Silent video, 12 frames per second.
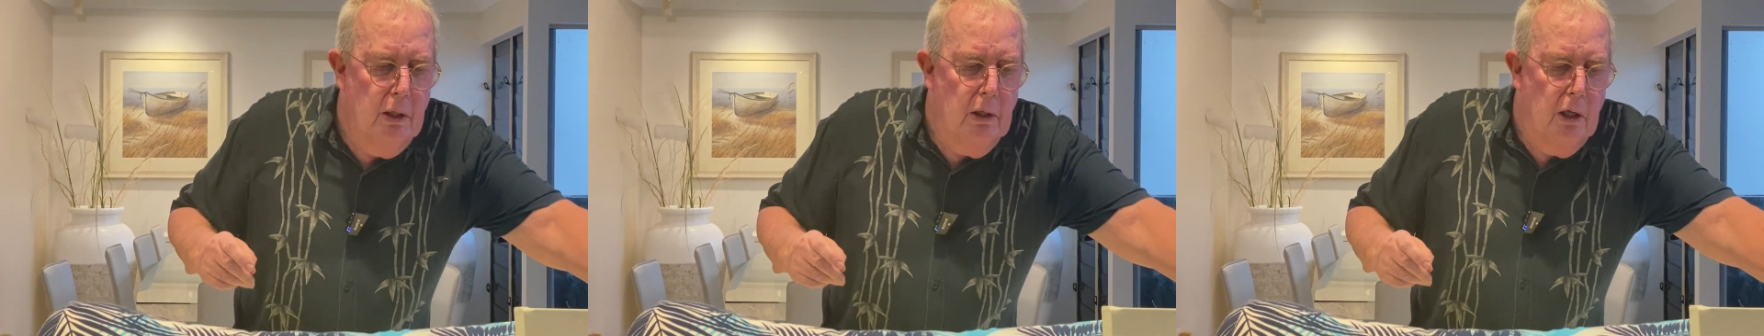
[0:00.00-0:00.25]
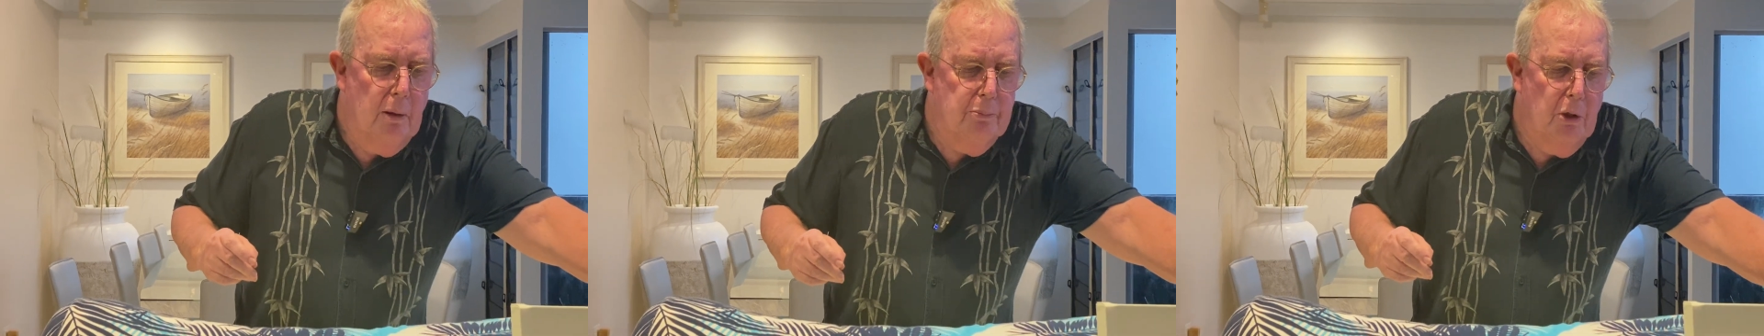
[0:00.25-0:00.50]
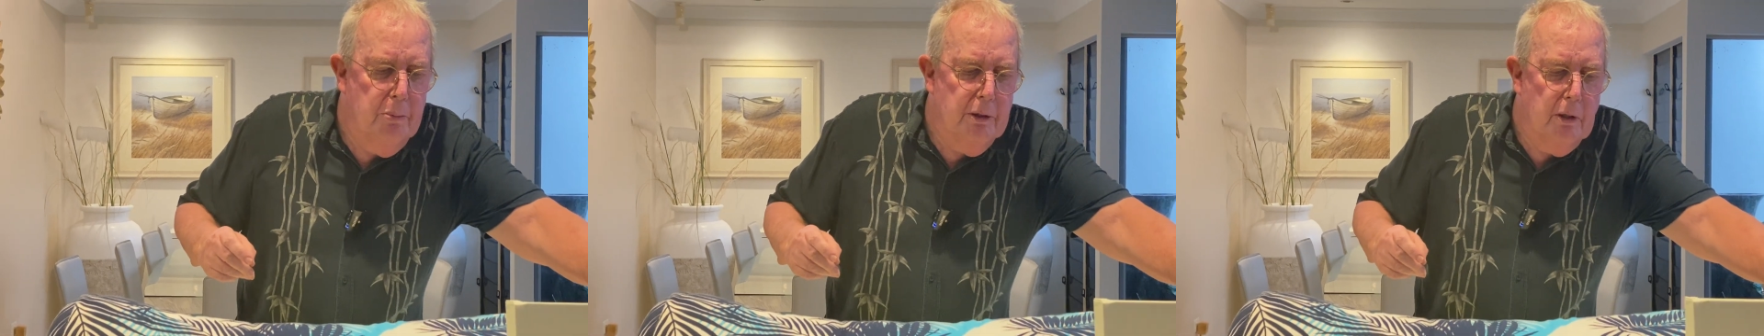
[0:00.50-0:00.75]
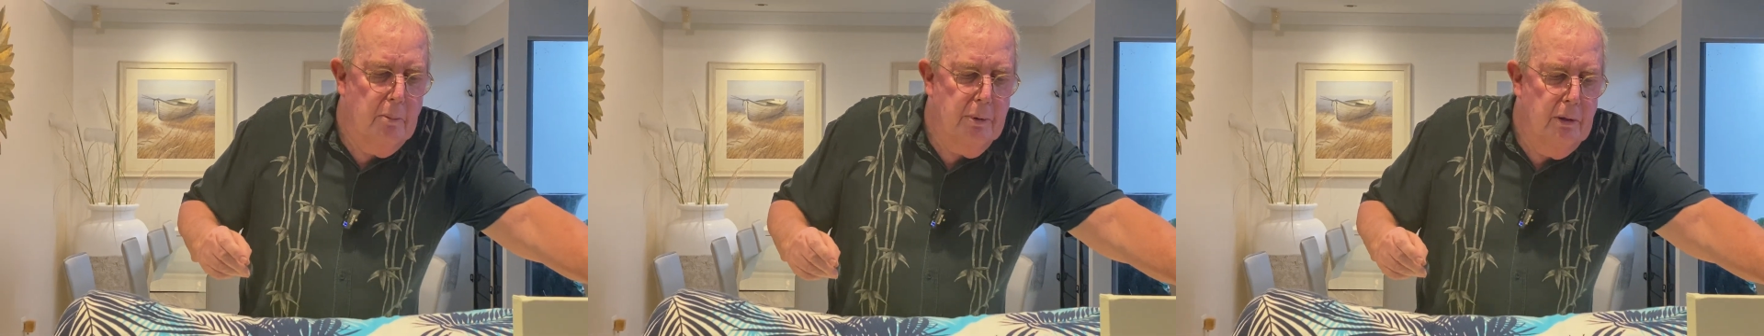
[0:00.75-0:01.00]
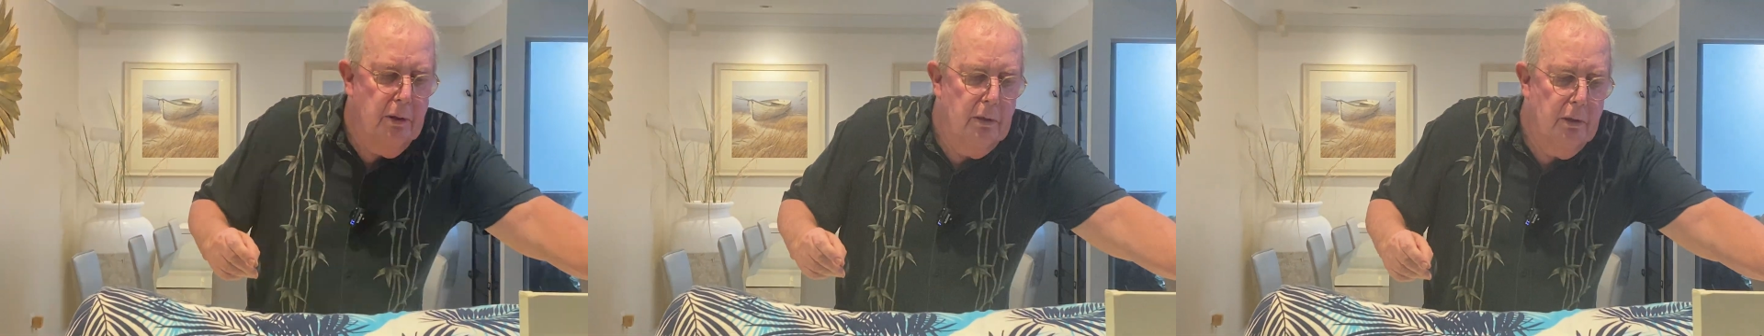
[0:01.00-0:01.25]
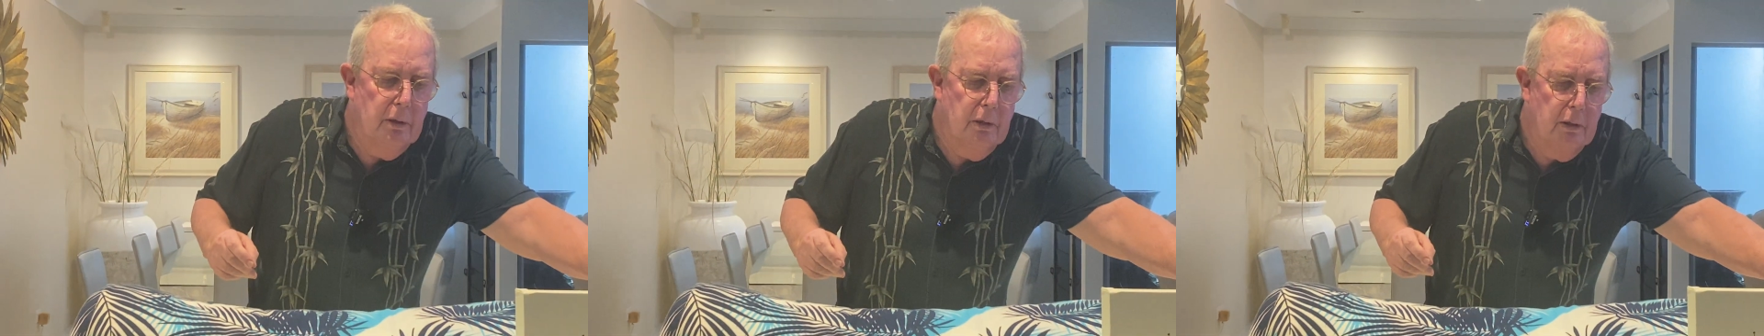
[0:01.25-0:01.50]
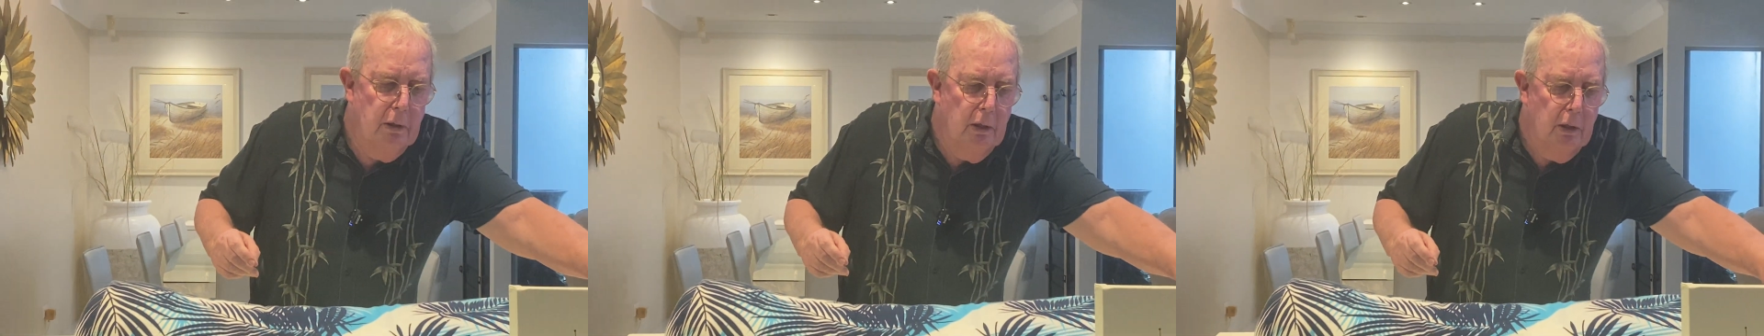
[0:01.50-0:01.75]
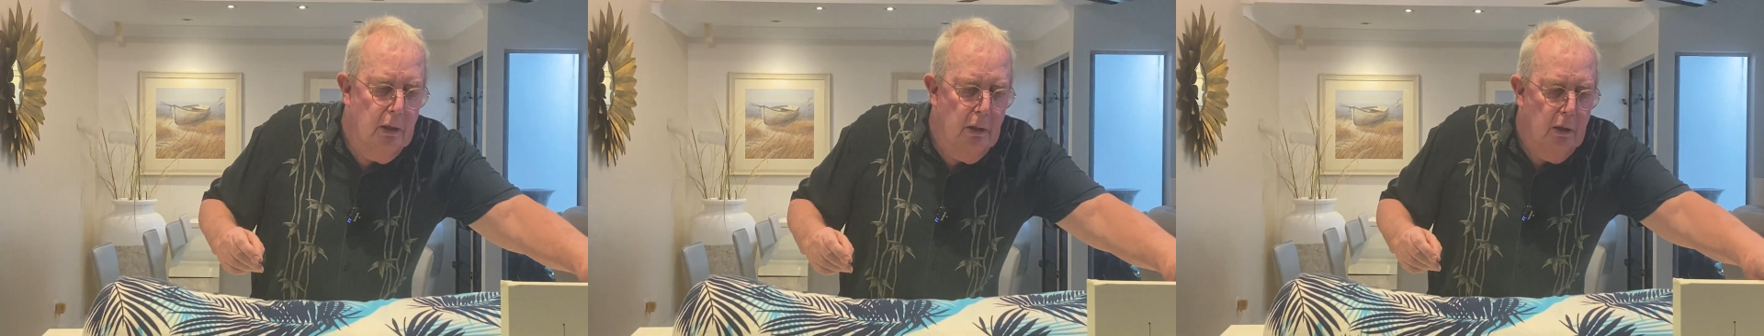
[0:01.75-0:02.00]
I'll prop it up
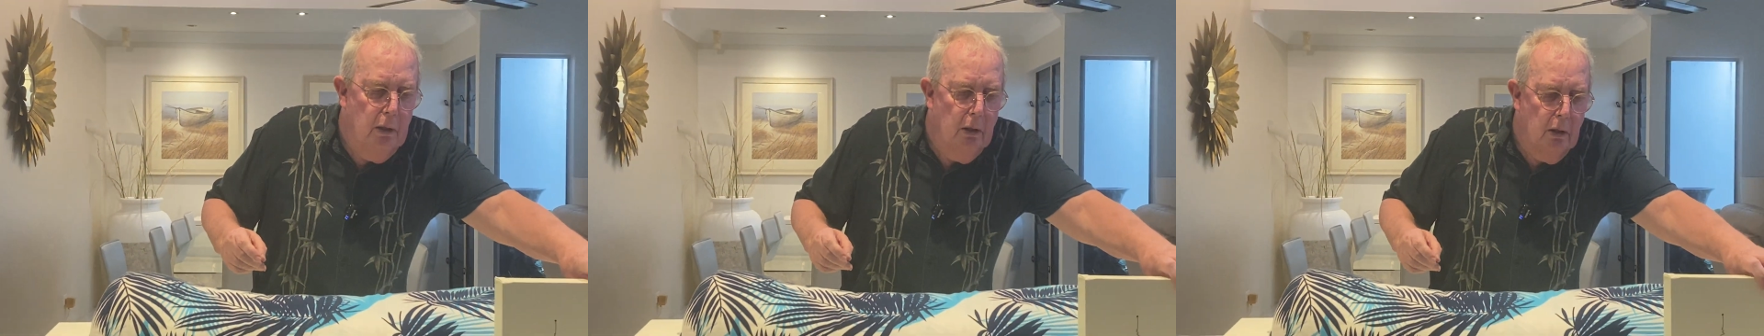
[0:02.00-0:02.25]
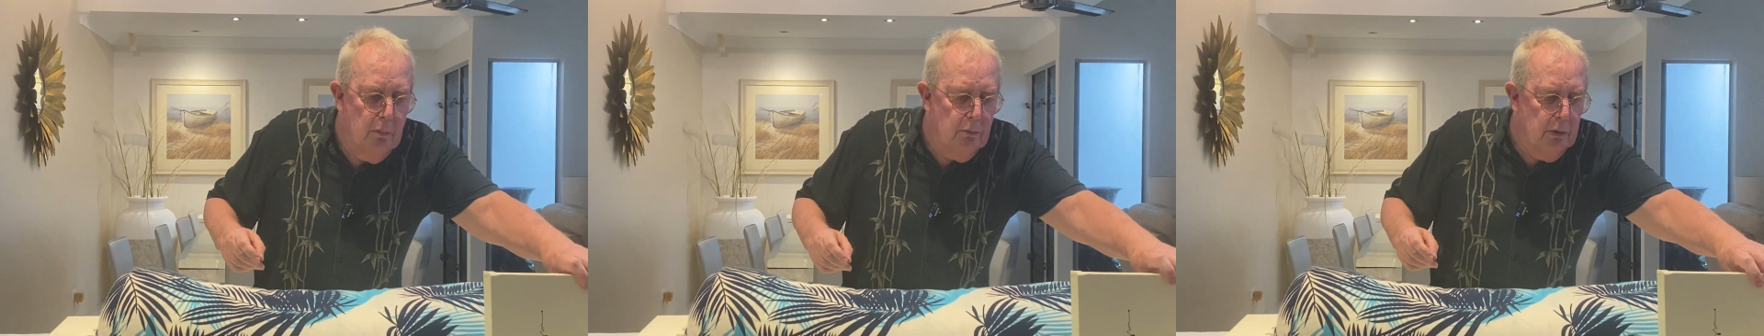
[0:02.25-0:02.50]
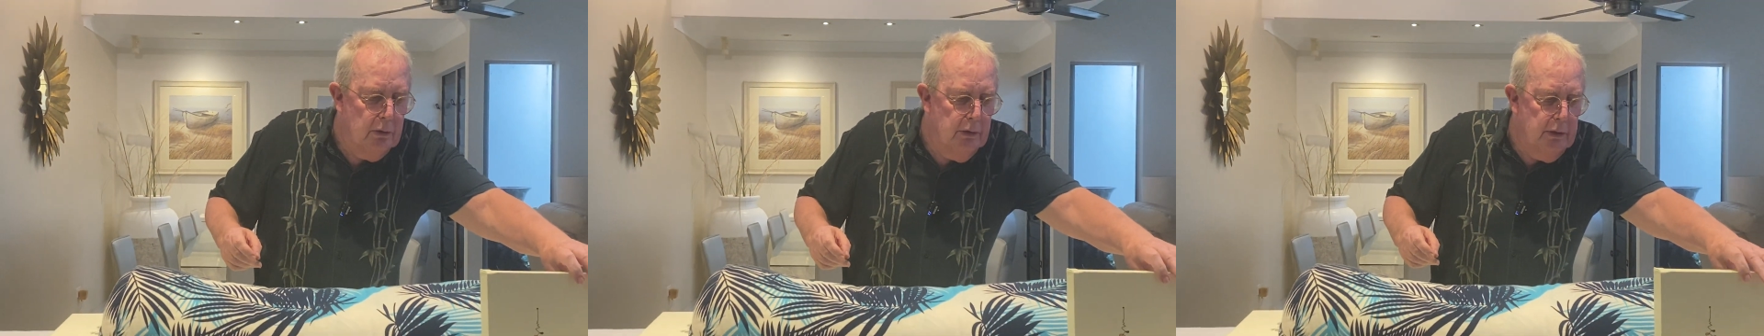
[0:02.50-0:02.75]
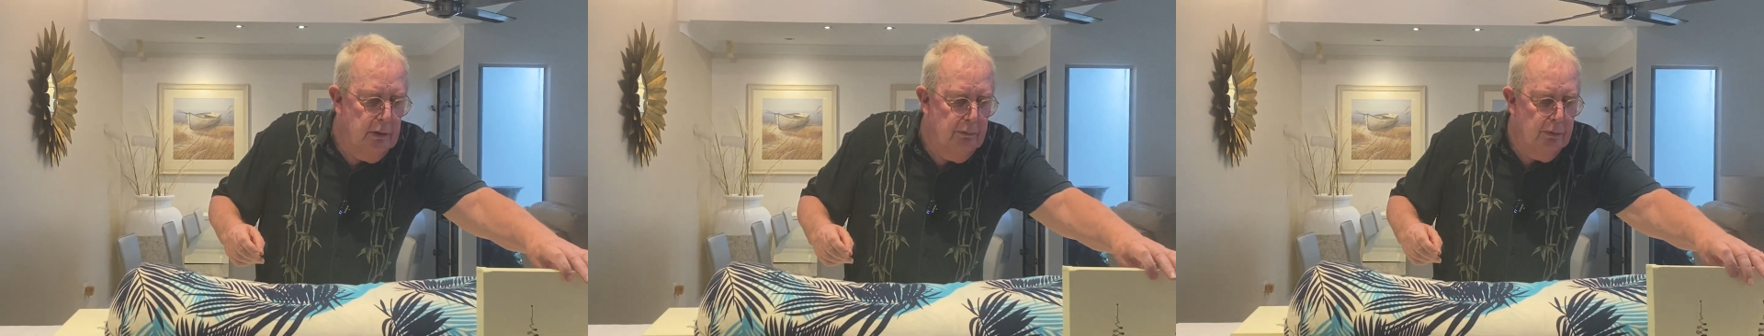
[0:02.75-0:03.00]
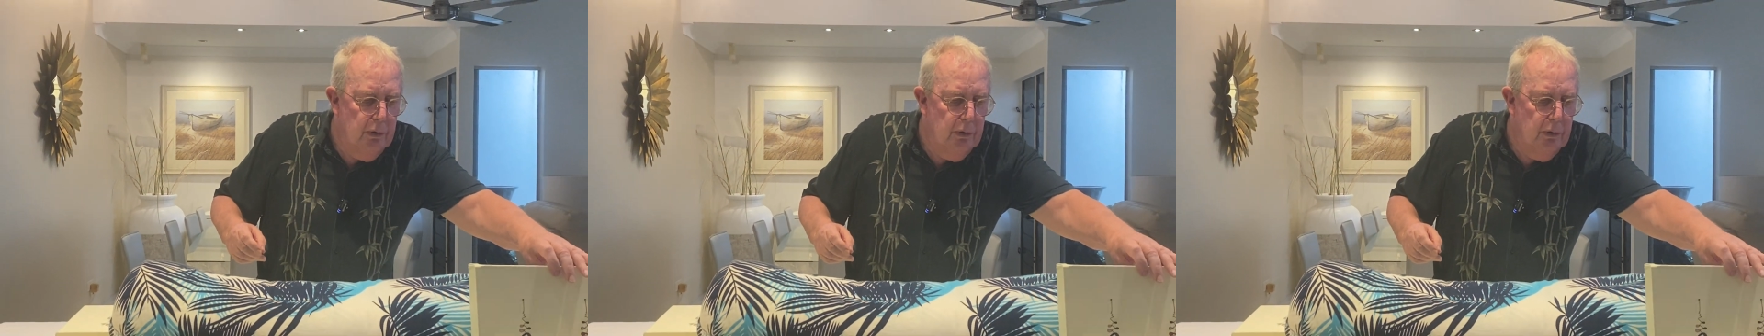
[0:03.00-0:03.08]
and we'll leave